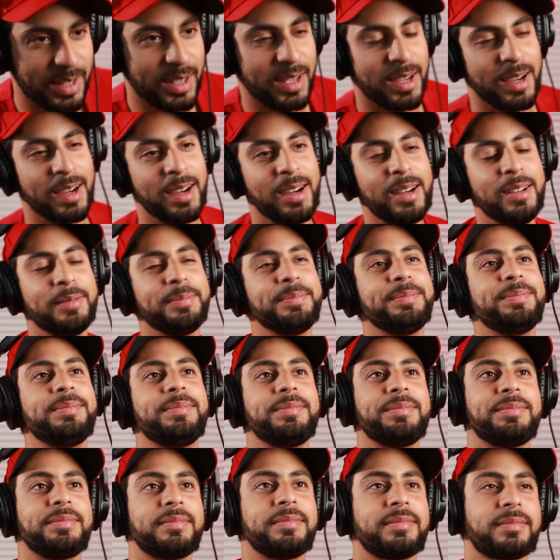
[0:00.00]
Um,
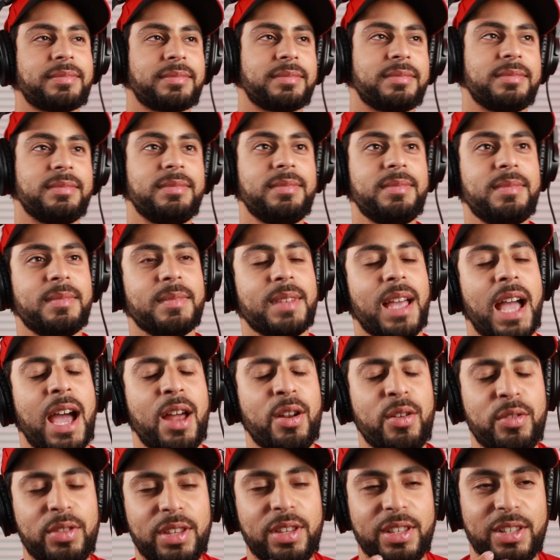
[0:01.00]

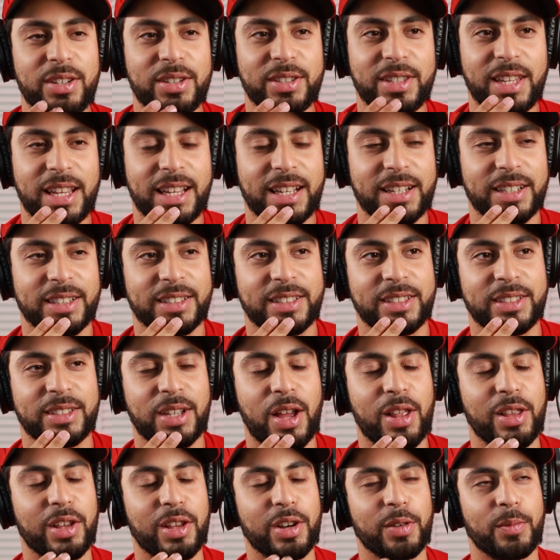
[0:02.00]
I don't think there's like a
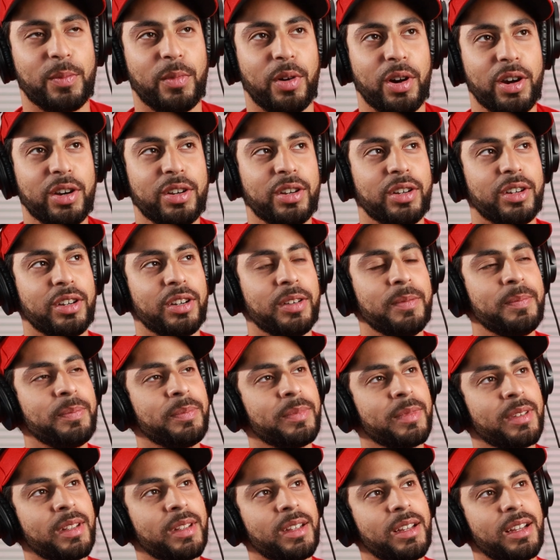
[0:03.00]
solid marker,
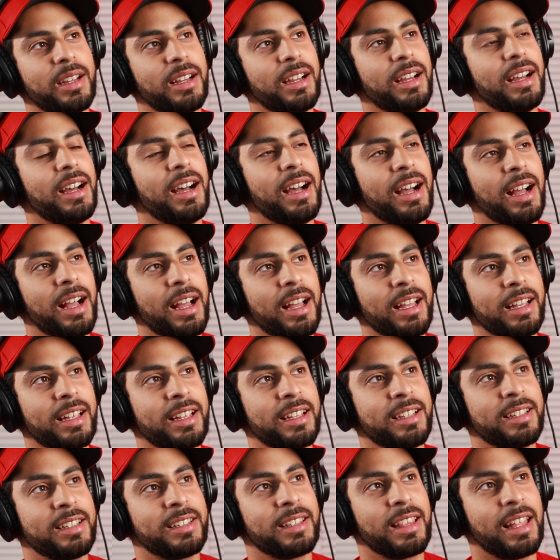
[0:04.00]

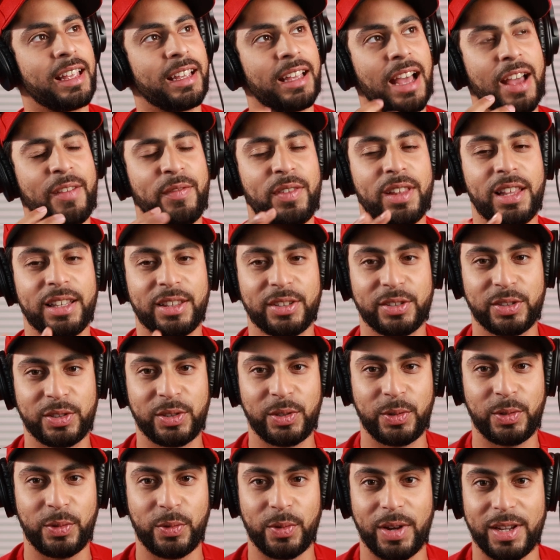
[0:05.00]
because like I feel like there's
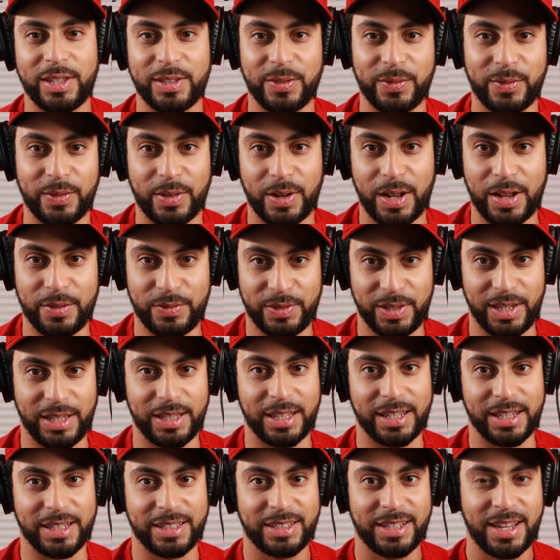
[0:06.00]
two ways of
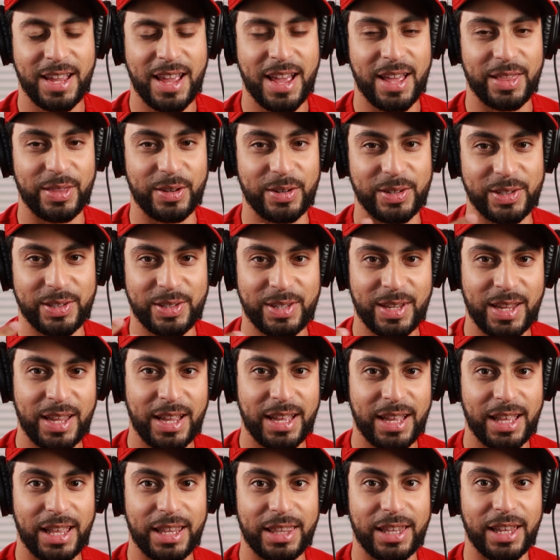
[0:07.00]
seeing this. There's
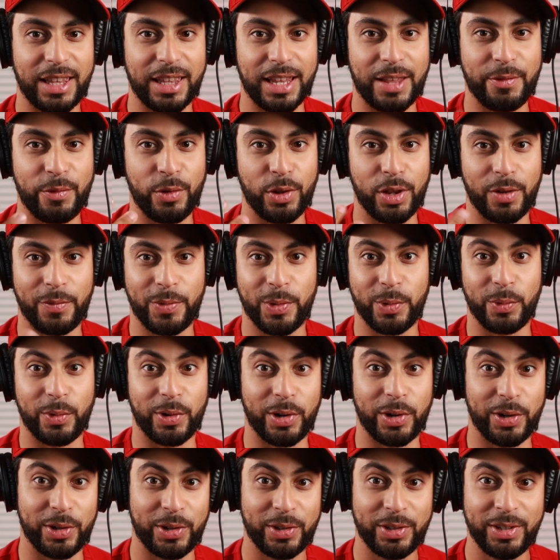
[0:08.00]
the level of the
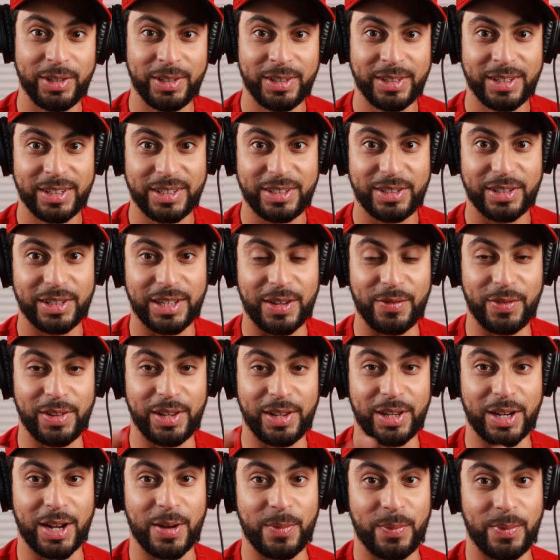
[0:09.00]
world. You're
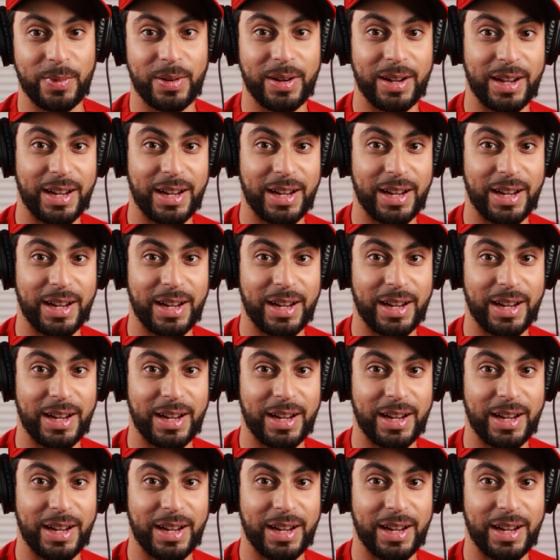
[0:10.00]
leveling up,